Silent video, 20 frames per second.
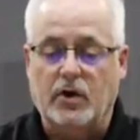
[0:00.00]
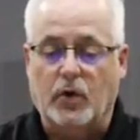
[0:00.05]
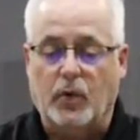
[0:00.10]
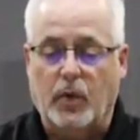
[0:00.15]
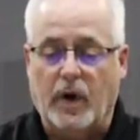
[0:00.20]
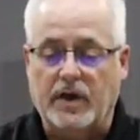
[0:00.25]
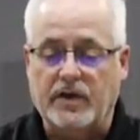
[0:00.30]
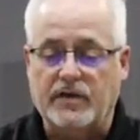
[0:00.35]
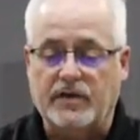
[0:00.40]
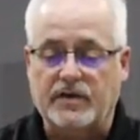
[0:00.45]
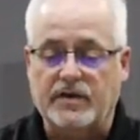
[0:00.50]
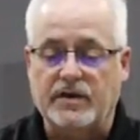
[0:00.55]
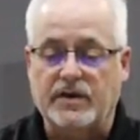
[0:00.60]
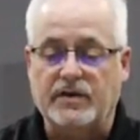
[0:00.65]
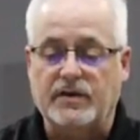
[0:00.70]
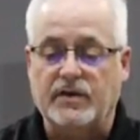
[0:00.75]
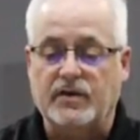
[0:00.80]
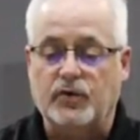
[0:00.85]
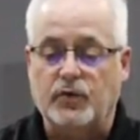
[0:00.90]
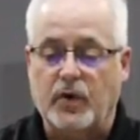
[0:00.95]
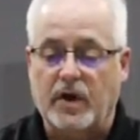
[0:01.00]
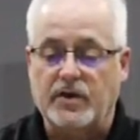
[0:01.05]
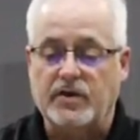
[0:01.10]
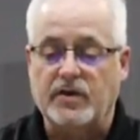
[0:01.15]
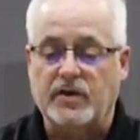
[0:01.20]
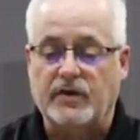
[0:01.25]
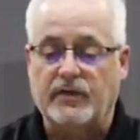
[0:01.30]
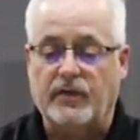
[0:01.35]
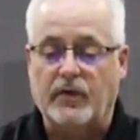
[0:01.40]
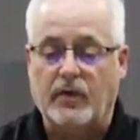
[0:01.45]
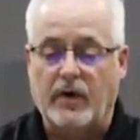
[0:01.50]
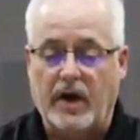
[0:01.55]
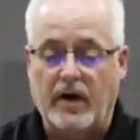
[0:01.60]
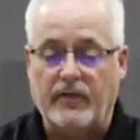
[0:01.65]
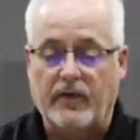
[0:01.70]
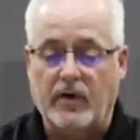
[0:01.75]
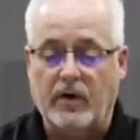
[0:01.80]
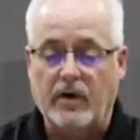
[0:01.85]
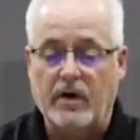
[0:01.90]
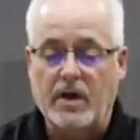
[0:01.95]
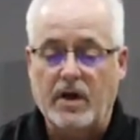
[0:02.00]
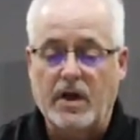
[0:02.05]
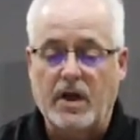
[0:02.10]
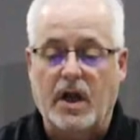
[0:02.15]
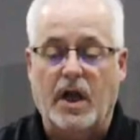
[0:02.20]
Your righteousness is righteous forever,